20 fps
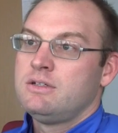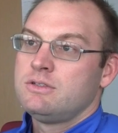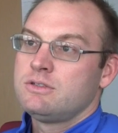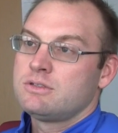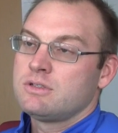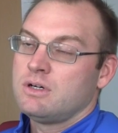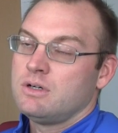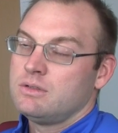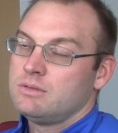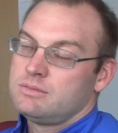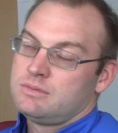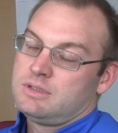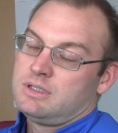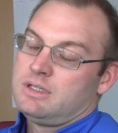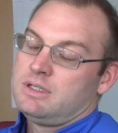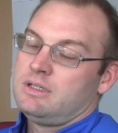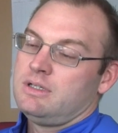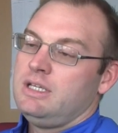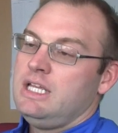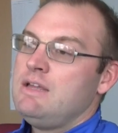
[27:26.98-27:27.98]
So
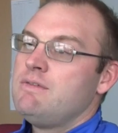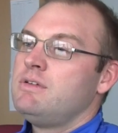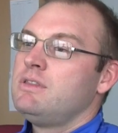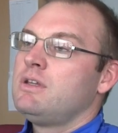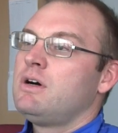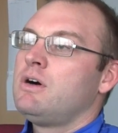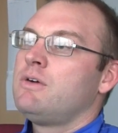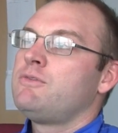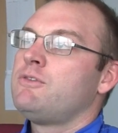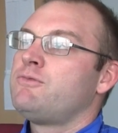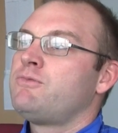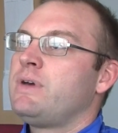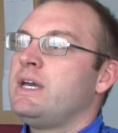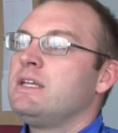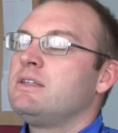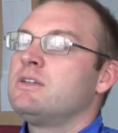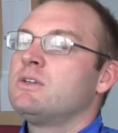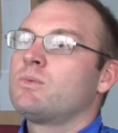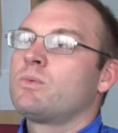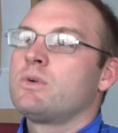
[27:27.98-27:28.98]
even though if a
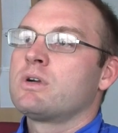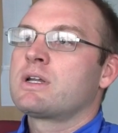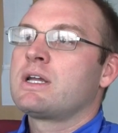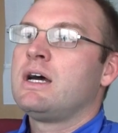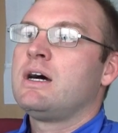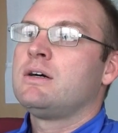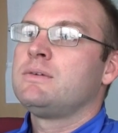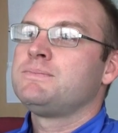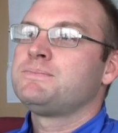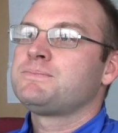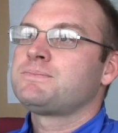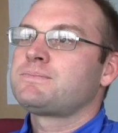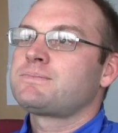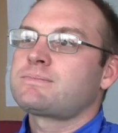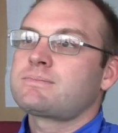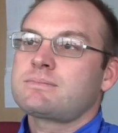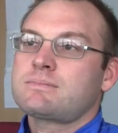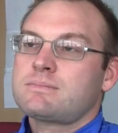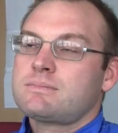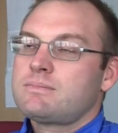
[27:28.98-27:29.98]
fake didn't work out,
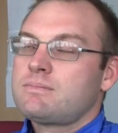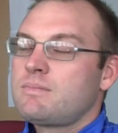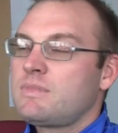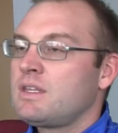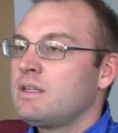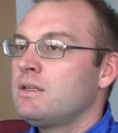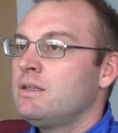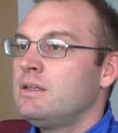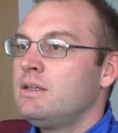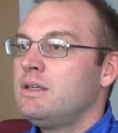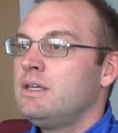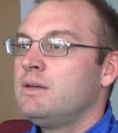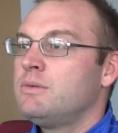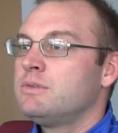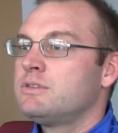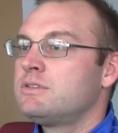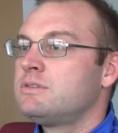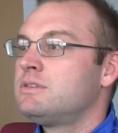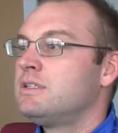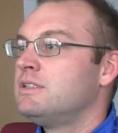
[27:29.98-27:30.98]
it
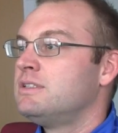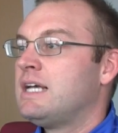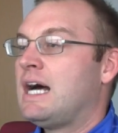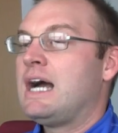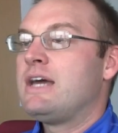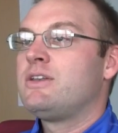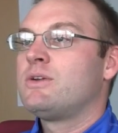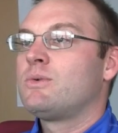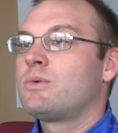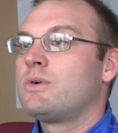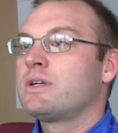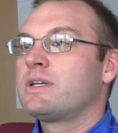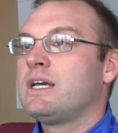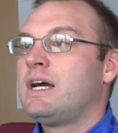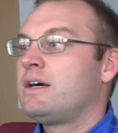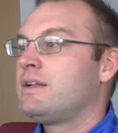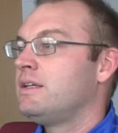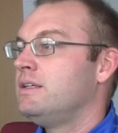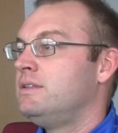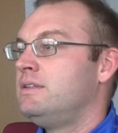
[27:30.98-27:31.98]
was designed to work
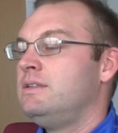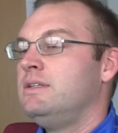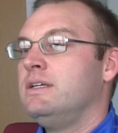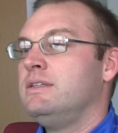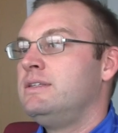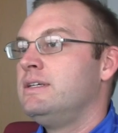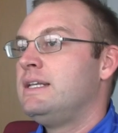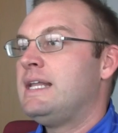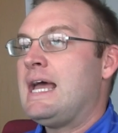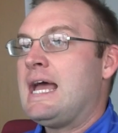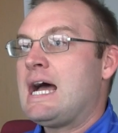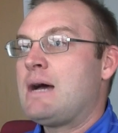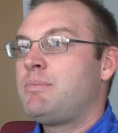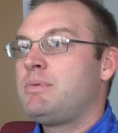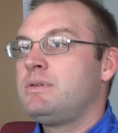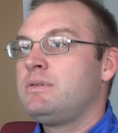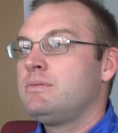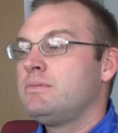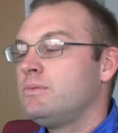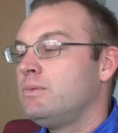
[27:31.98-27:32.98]
out. It didn't
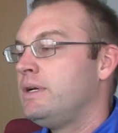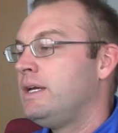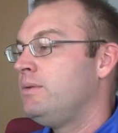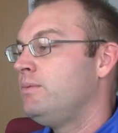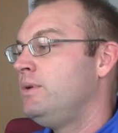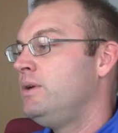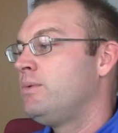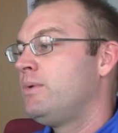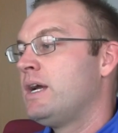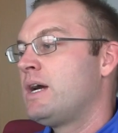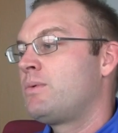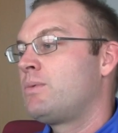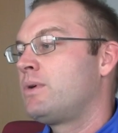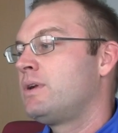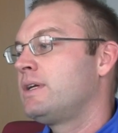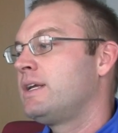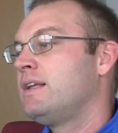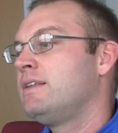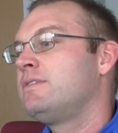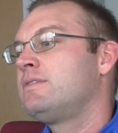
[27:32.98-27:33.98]
happen. We ran
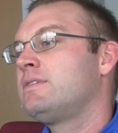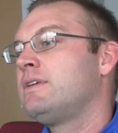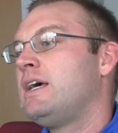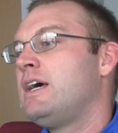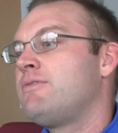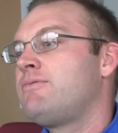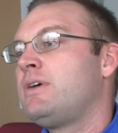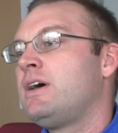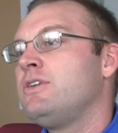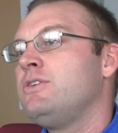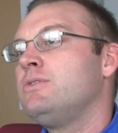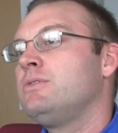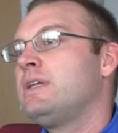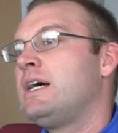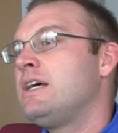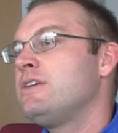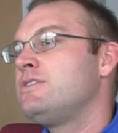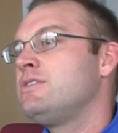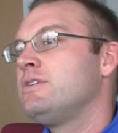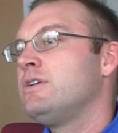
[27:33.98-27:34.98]
one against FIU
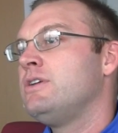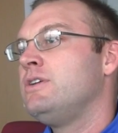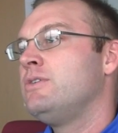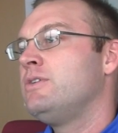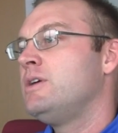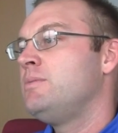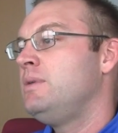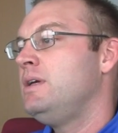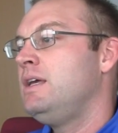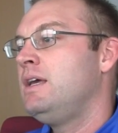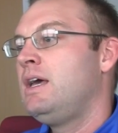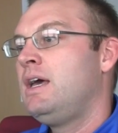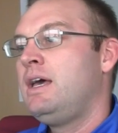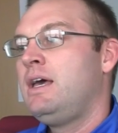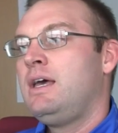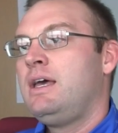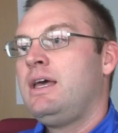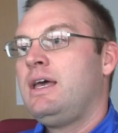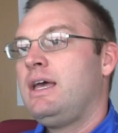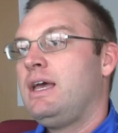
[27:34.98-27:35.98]
last year at UAB,
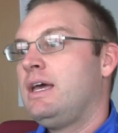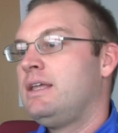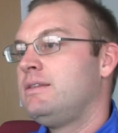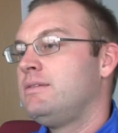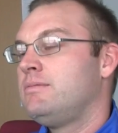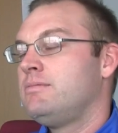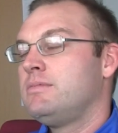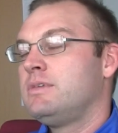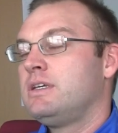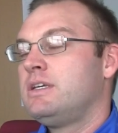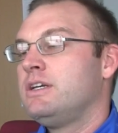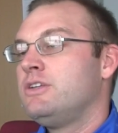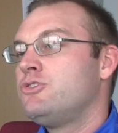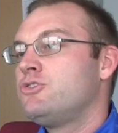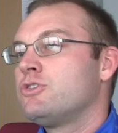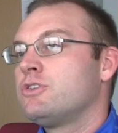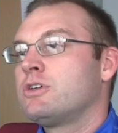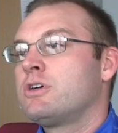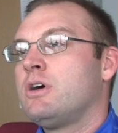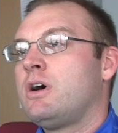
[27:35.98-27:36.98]
and the kid
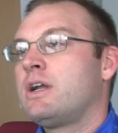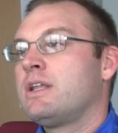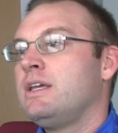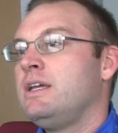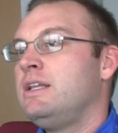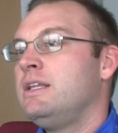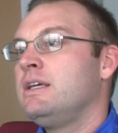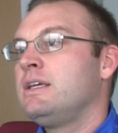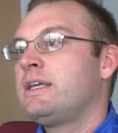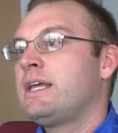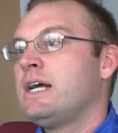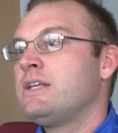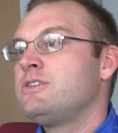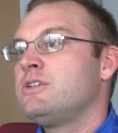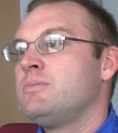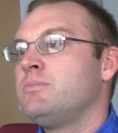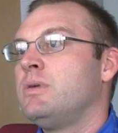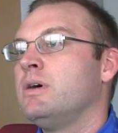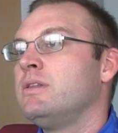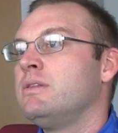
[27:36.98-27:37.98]
should have caught it. He didn't catch
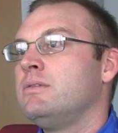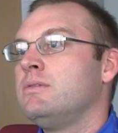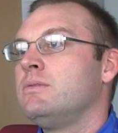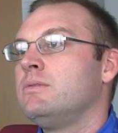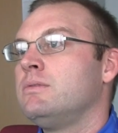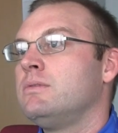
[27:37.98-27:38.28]
it, but